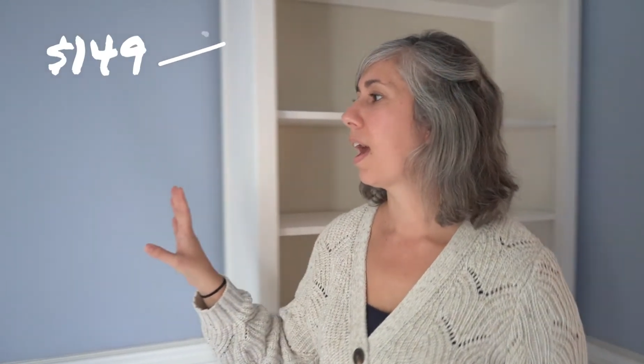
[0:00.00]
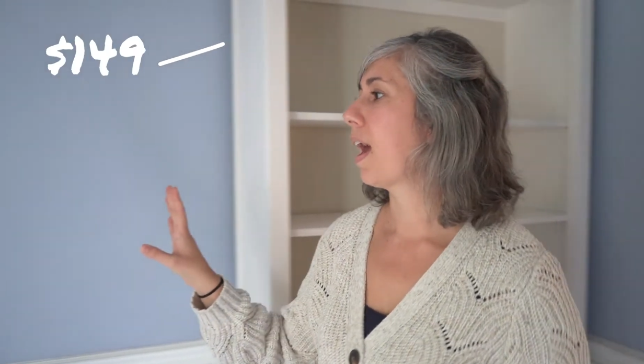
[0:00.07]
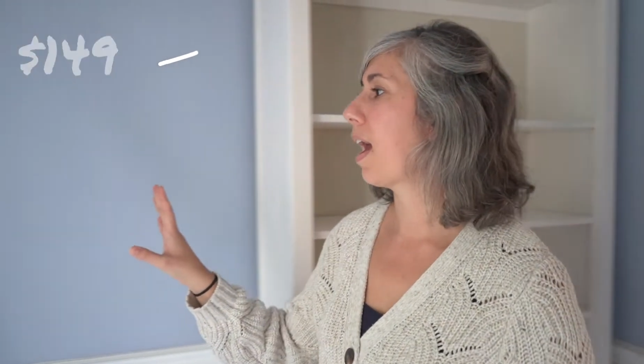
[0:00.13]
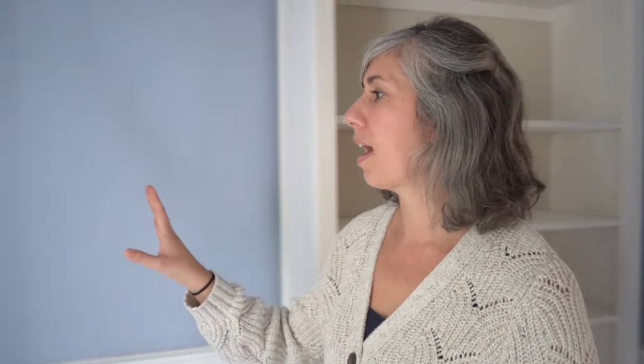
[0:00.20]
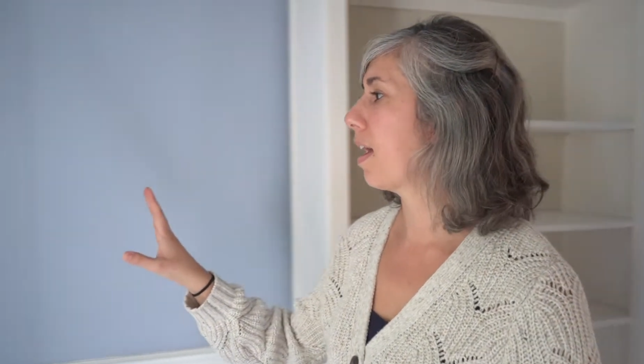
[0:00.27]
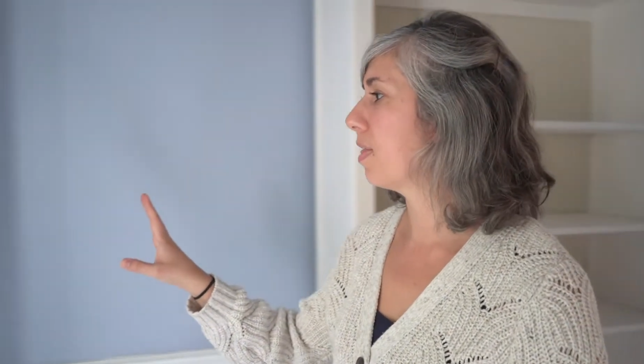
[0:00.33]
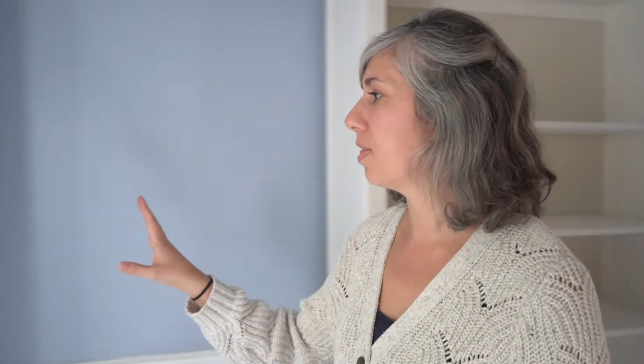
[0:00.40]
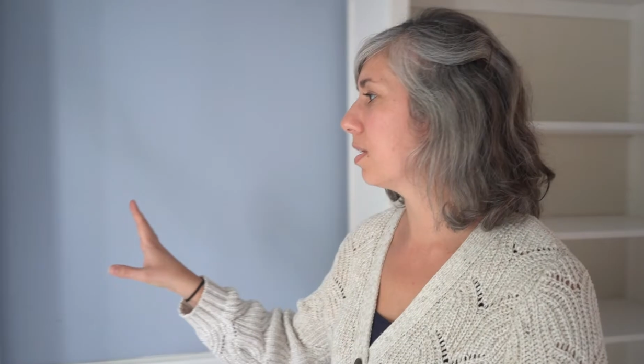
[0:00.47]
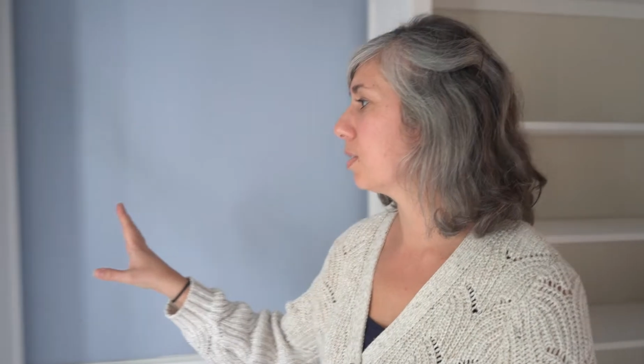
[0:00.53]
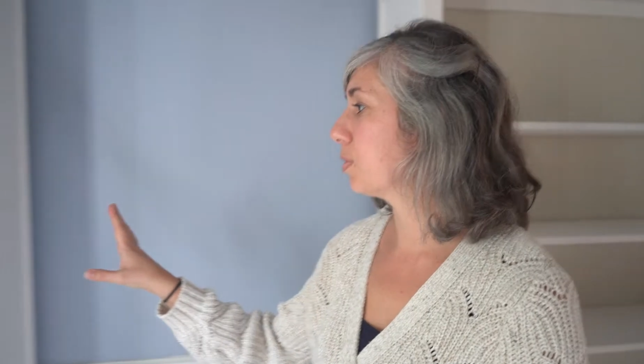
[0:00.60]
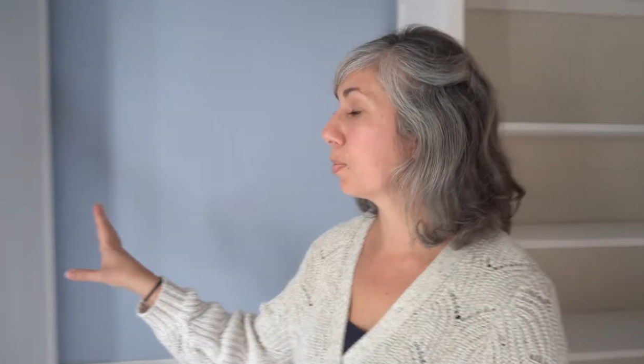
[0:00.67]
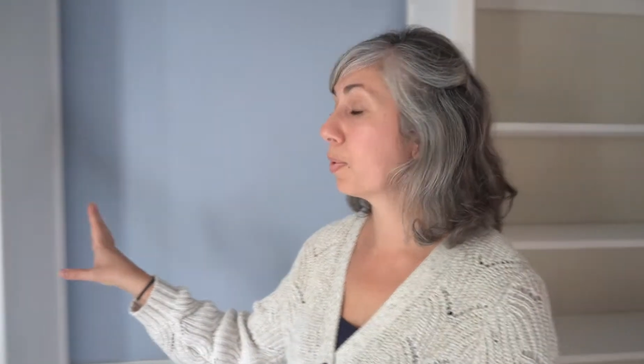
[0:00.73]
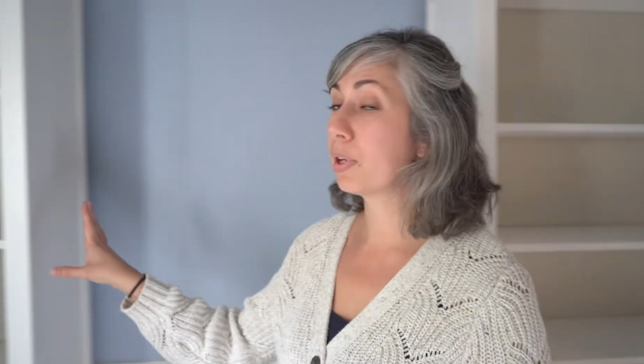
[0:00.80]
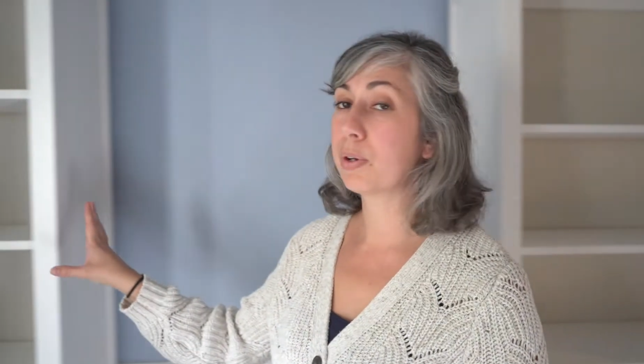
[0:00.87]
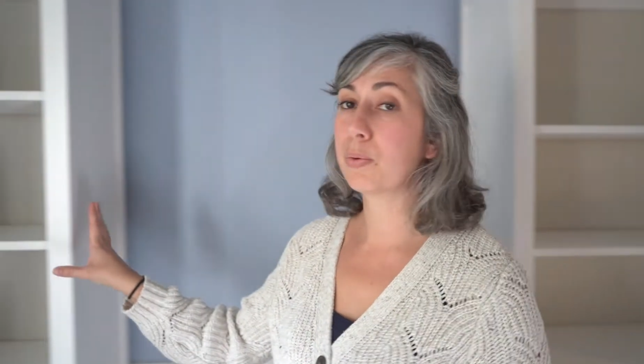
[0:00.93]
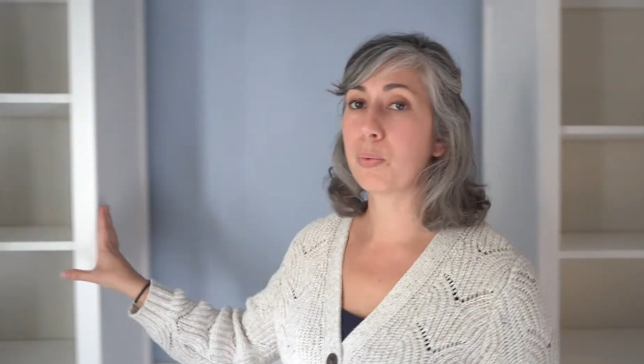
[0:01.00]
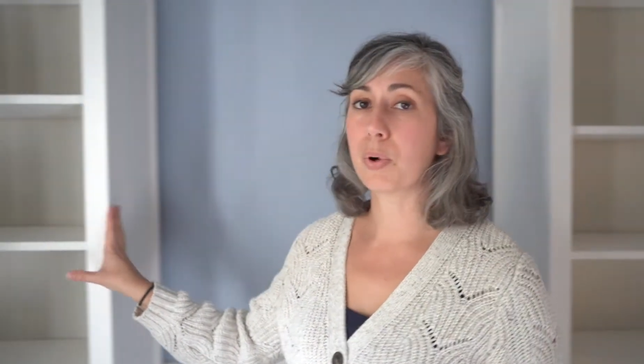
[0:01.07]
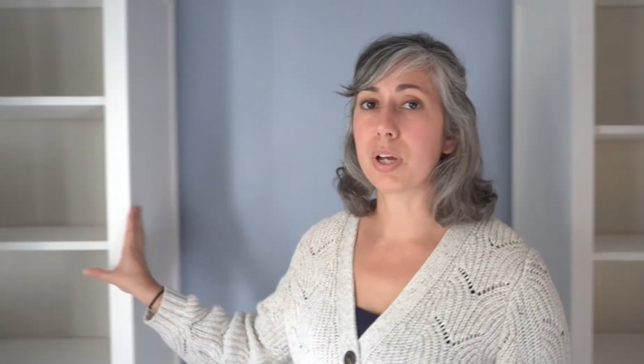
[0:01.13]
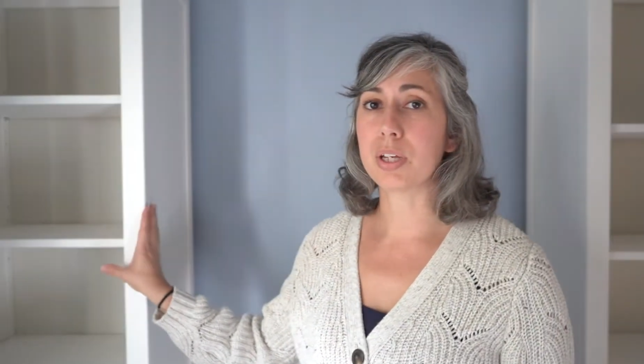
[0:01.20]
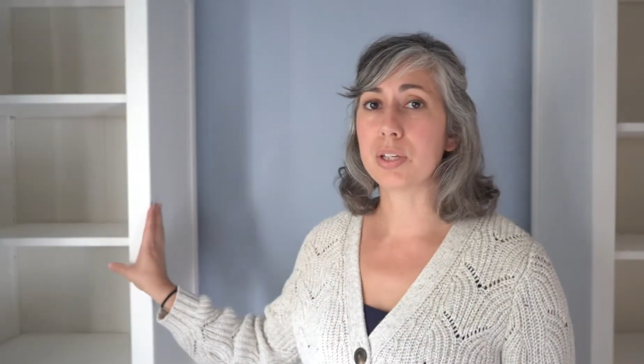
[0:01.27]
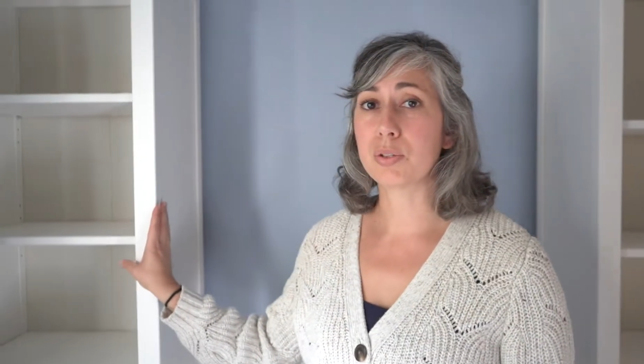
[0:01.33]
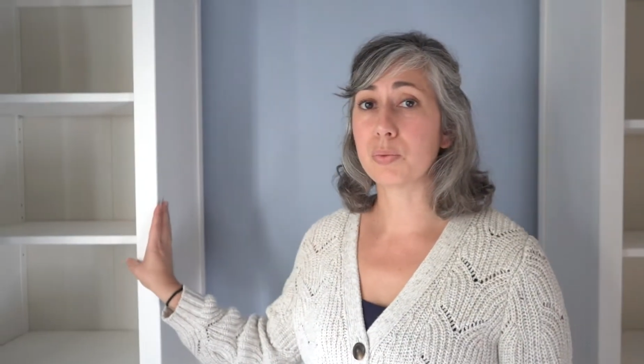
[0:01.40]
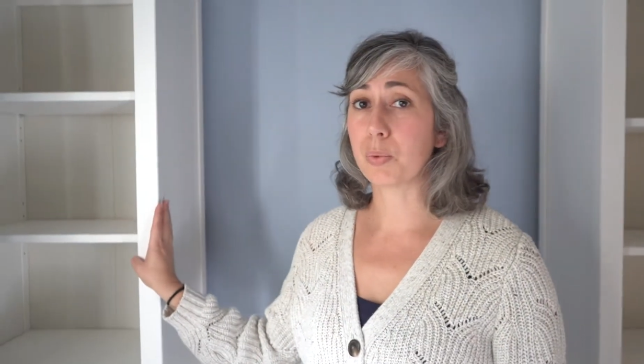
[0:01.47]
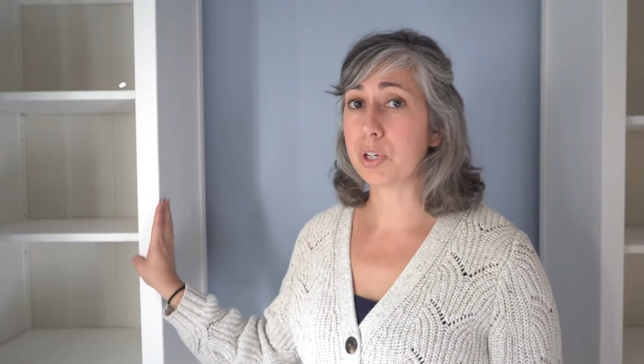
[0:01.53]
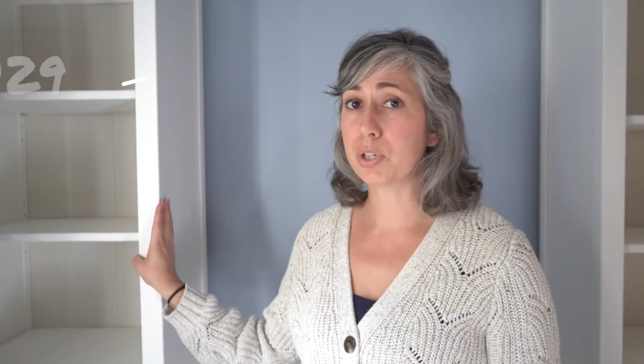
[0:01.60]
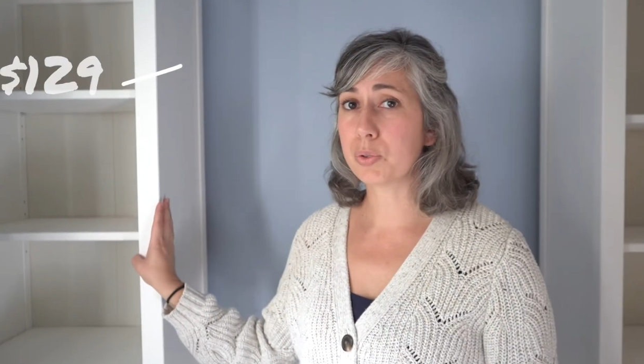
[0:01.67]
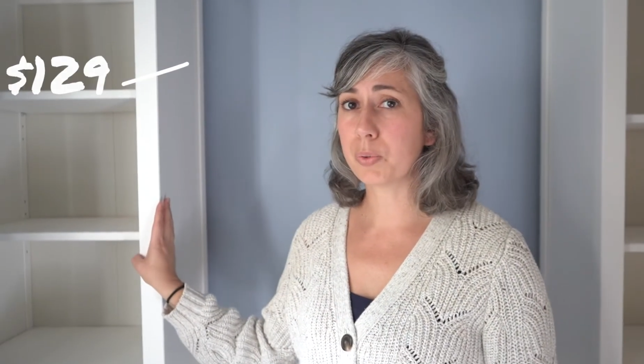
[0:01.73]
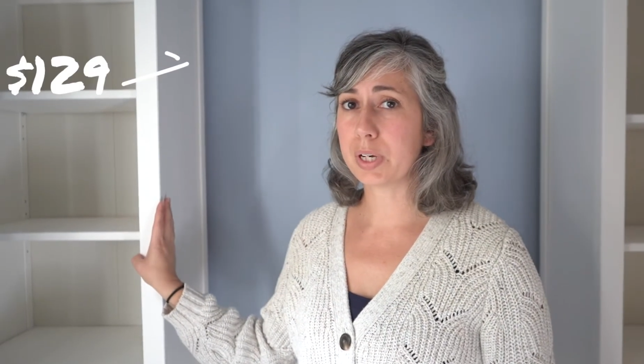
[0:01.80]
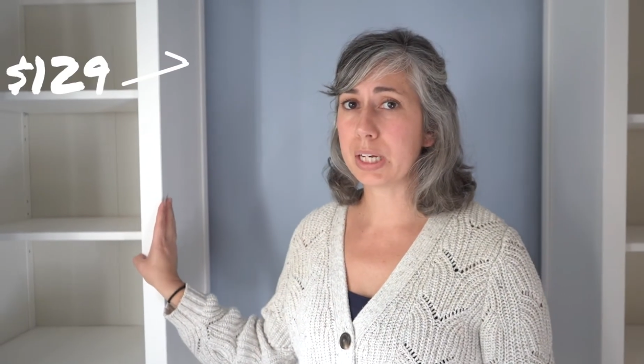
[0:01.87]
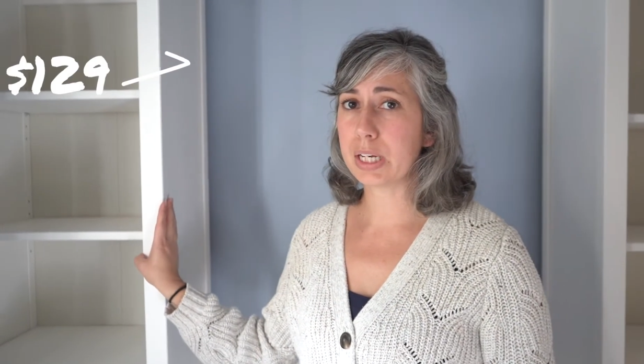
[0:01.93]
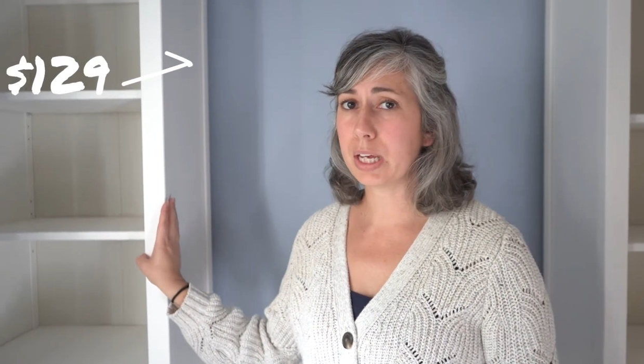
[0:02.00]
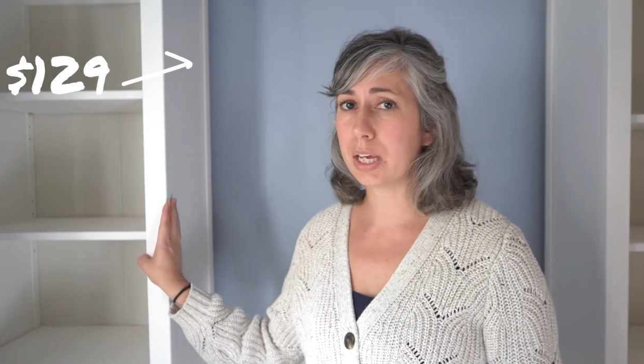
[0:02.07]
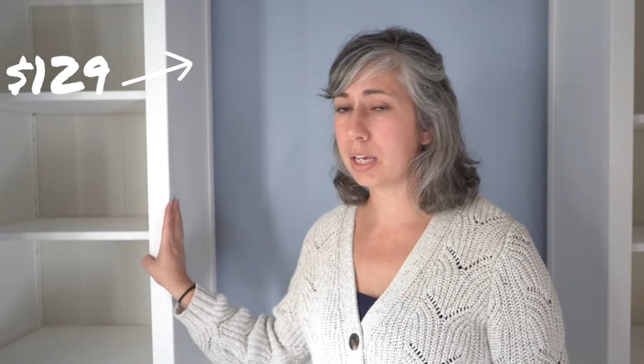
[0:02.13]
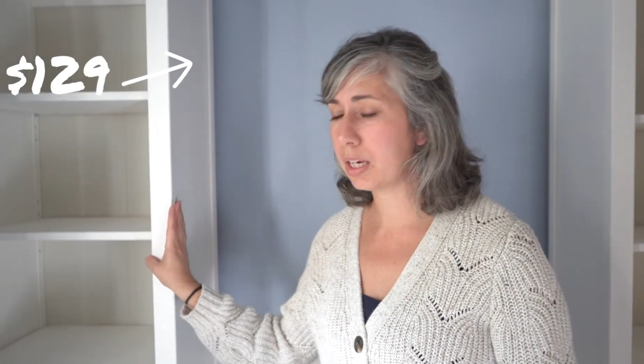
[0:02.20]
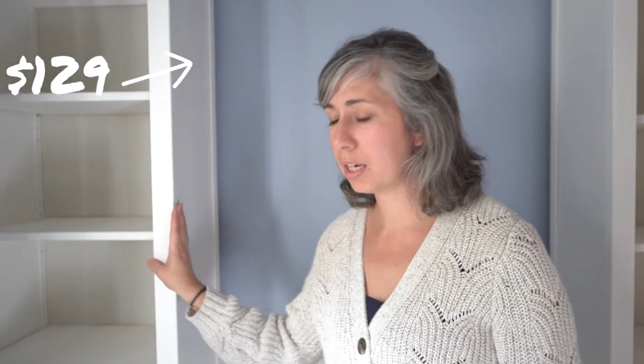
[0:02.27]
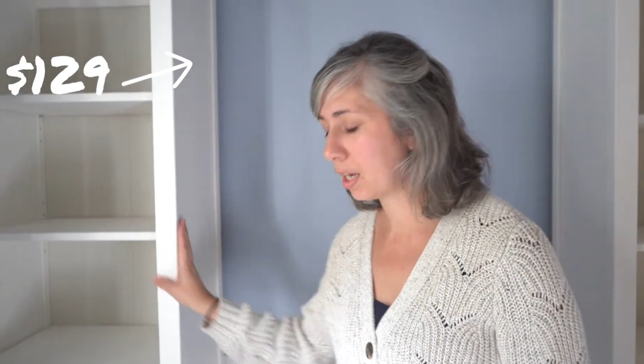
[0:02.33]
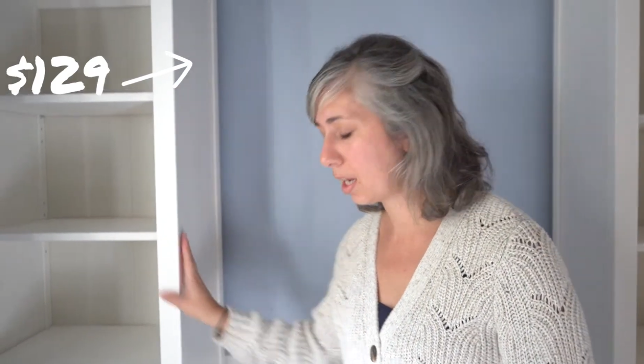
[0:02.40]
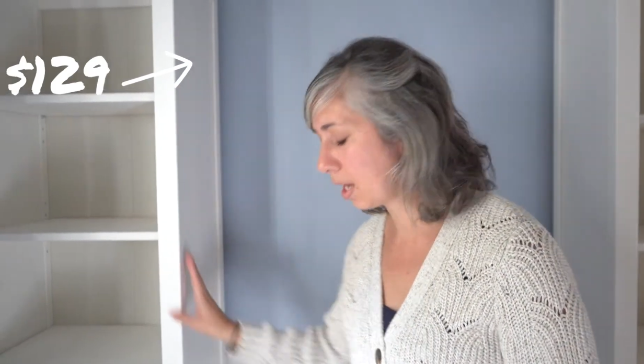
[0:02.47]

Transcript: and this one was $129,